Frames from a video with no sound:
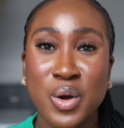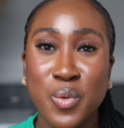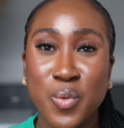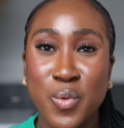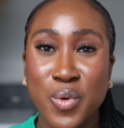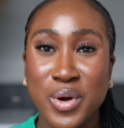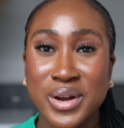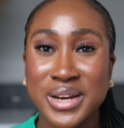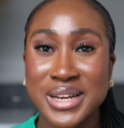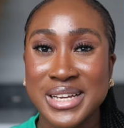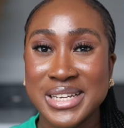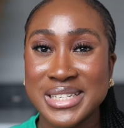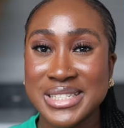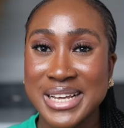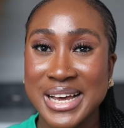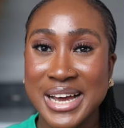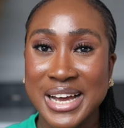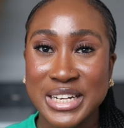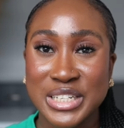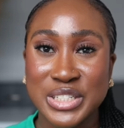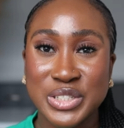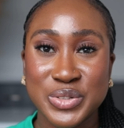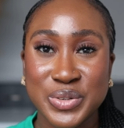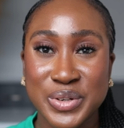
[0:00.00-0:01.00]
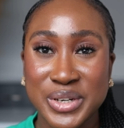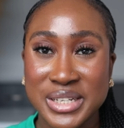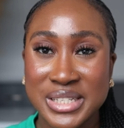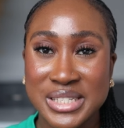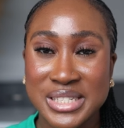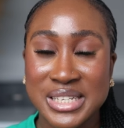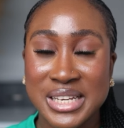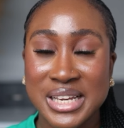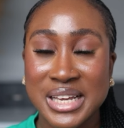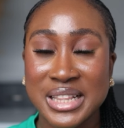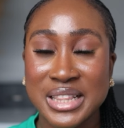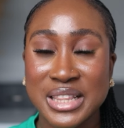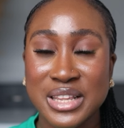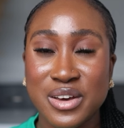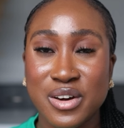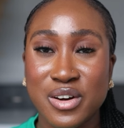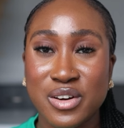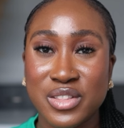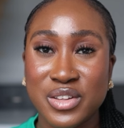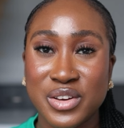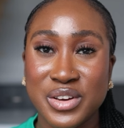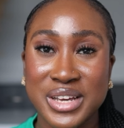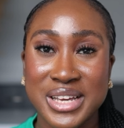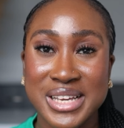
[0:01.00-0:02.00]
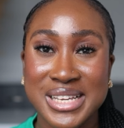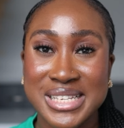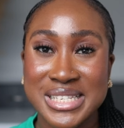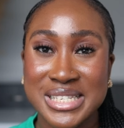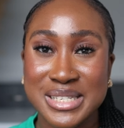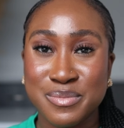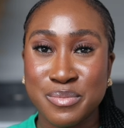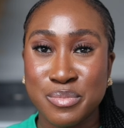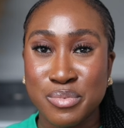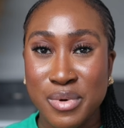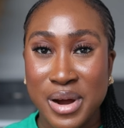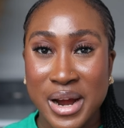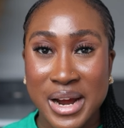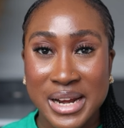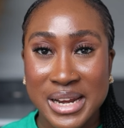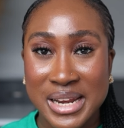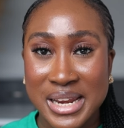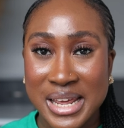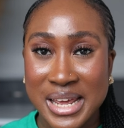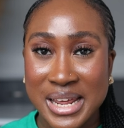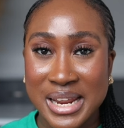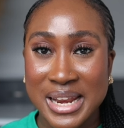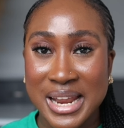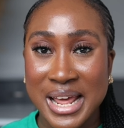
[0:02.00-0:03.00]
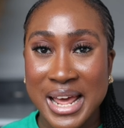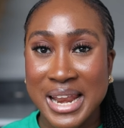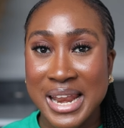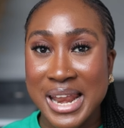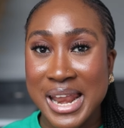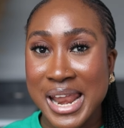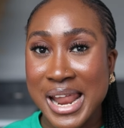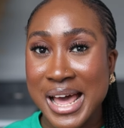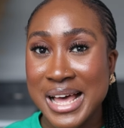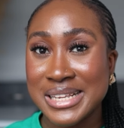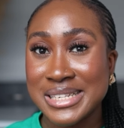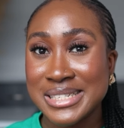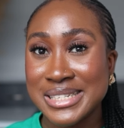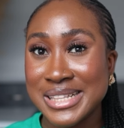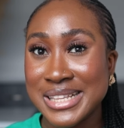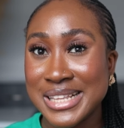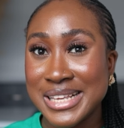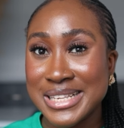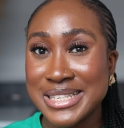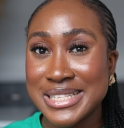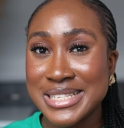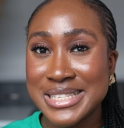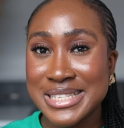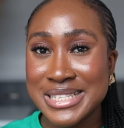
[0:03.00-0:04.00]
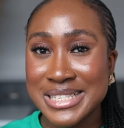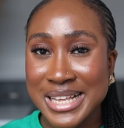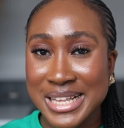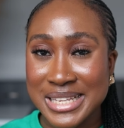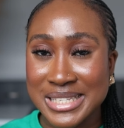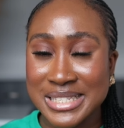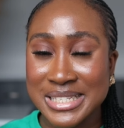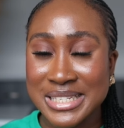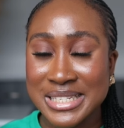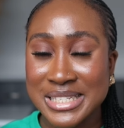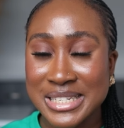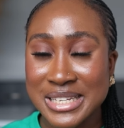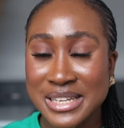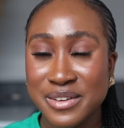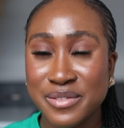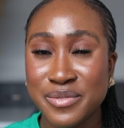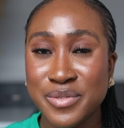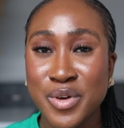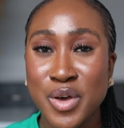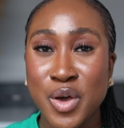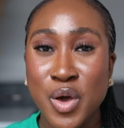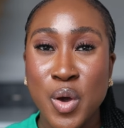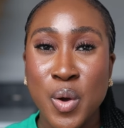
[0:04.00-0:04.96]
One is hydrating, the other is brightening, and lastly sensitive.